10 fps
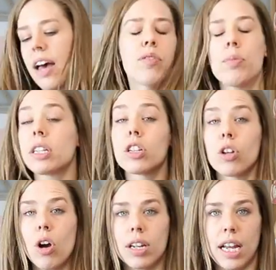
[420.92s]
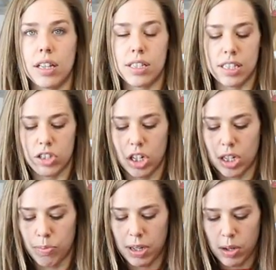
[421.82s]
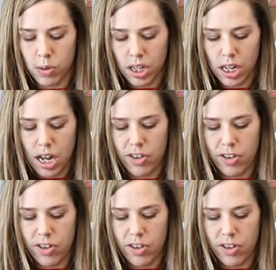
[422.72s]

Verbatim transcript: I haven't picked a long necklace that's going to compete with it.